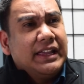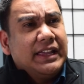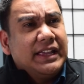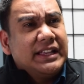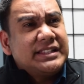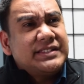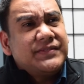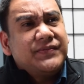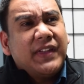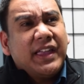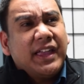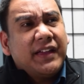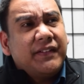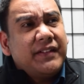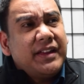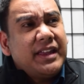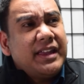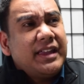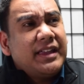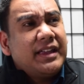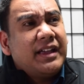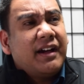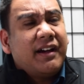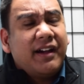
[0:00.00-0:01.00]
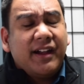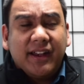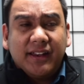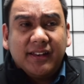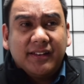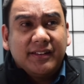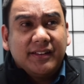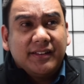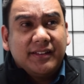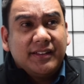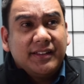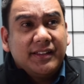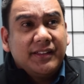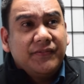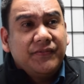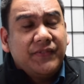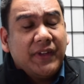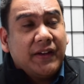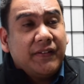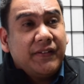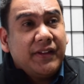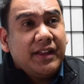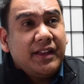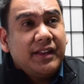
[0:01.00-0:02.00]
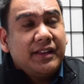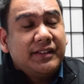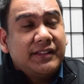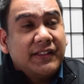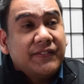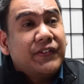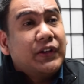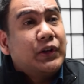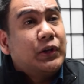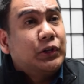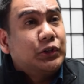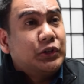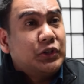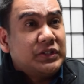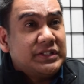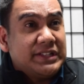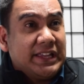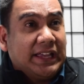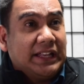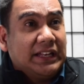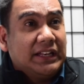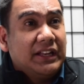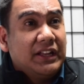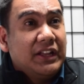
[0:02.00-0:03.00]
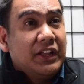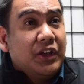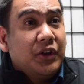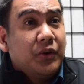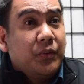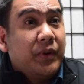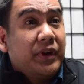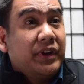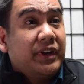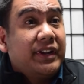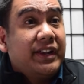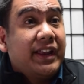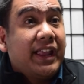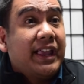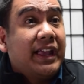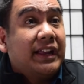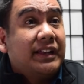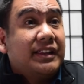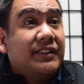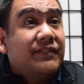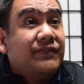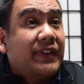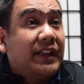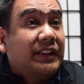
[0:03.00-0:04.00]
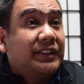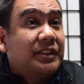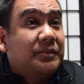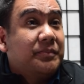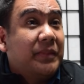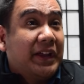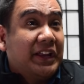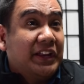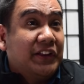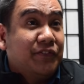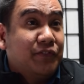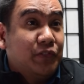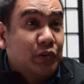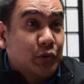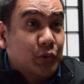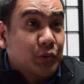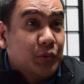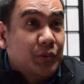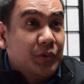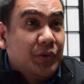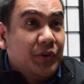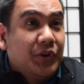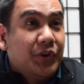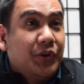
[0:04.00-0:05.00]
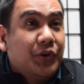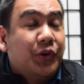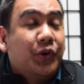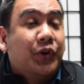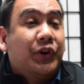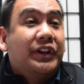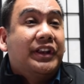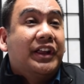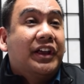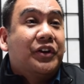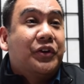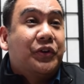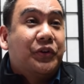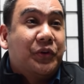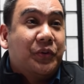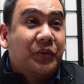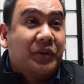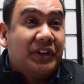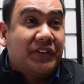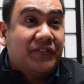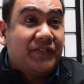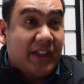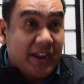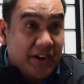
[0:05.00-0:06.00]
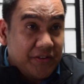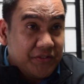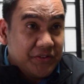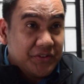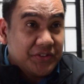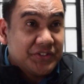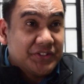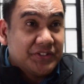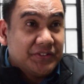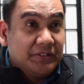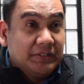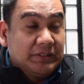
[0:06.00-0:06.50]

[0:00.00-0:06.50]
it's very hard, very difficult to tell whether they get infected by the flu or the coronavirus.